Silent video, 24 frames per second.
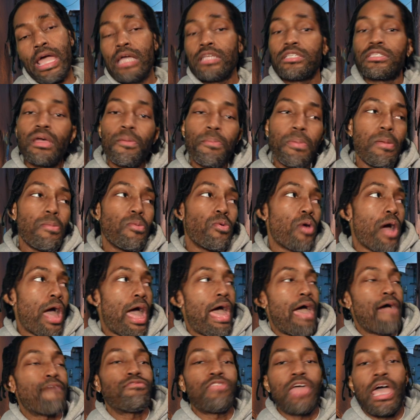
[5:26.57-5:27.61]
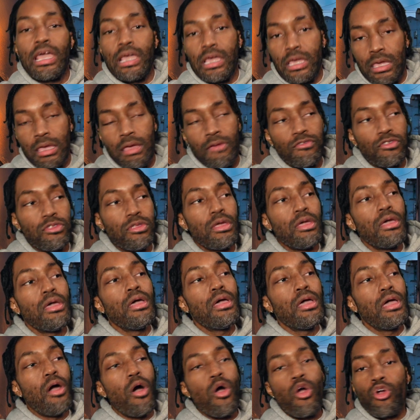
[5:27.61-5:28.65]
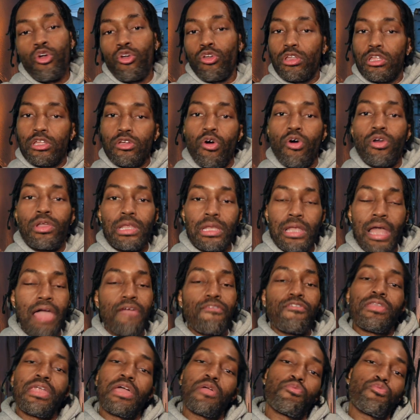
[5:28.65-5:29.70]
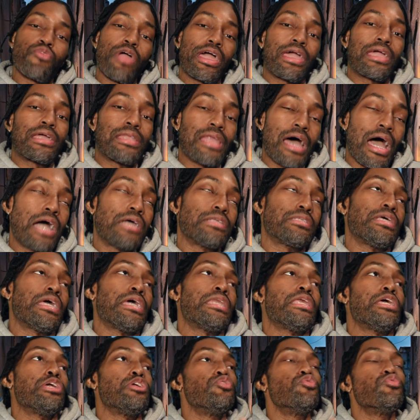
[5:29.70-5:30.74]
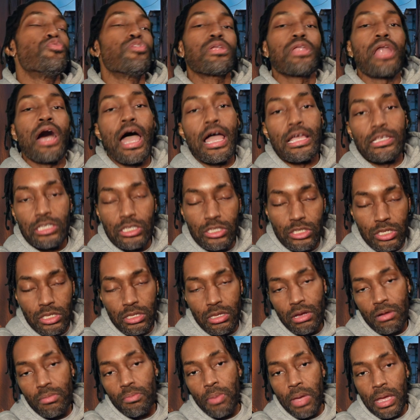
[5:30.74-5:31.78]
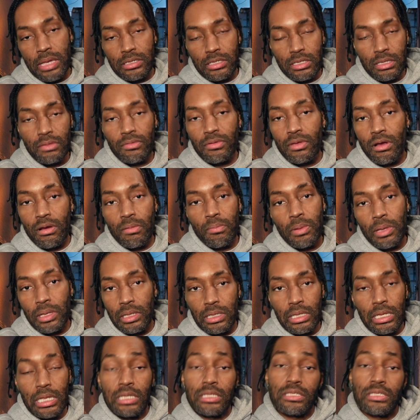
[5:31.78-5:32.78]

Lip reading: And some people have that gift early on in life and they recognize it and they utilize it to their best of their ability.